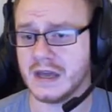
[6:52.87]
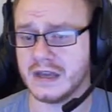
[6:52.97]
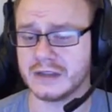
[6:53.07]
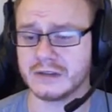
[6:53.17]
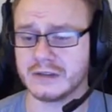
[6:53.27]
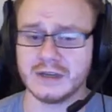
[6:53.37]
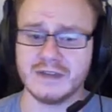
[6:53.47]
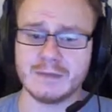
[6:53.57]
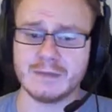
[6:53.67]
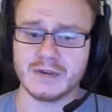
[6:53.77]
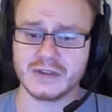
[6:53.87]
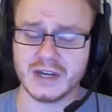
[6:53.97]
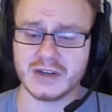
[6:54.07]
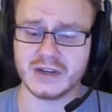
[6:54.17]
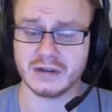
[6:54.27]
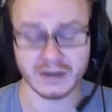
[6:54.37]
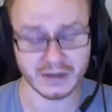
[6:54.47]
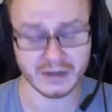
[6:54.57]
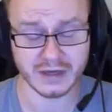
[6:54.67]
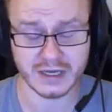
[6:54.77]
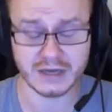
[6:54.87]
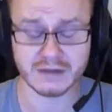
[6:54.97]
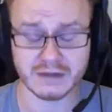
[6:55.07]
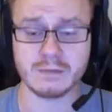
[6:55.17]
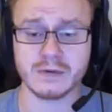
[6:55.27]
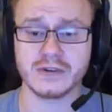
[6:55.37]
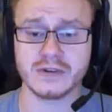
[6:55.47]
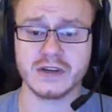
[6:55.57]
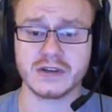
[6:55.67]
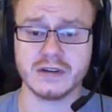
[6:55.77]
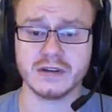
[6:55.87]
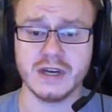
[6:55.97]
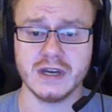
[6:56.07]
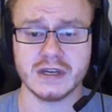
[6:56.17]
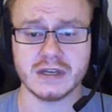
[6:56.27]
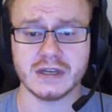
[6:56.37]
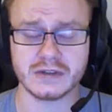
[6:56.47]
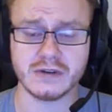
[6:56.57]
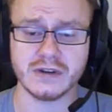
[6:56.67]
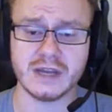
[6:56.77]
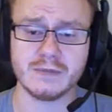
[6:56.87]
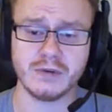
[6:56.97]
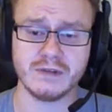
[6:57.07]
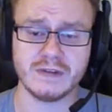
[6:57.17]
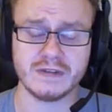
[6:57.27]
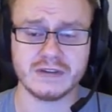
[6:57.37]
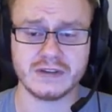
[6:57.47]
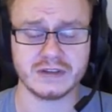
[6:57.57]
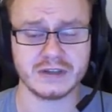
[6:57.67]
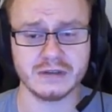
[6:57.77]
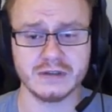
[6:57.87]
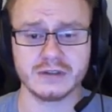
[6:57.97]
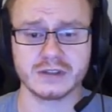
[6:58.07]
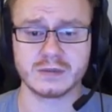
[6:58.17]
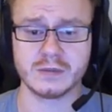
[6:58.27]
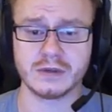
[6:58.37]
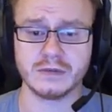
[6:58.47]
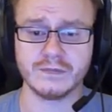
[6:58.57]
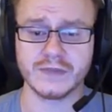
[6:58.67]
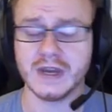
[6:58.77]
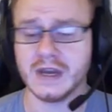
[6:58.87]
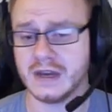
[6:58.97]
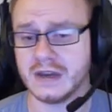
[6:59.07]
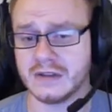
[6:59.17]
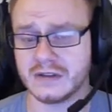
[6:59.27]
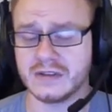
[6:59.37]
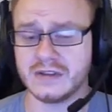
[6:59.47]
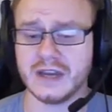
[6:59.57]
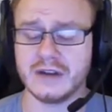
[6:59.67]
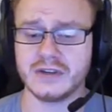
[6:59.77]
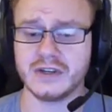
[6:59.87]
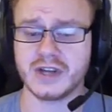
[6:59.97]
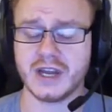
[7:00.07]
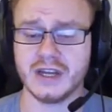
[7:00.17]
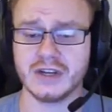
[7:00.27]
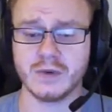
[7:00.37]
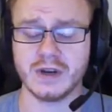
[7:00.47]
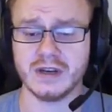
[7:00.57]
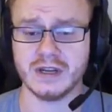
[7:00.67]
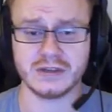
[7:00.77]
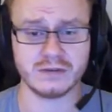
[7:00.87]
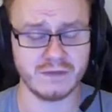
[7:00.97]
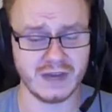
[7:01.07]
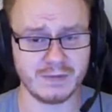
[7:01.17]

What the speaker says: The enthalpy of vaporization, the heat of vaporization, is 38.56 kilojoules per mole. This is the energy change when it needs to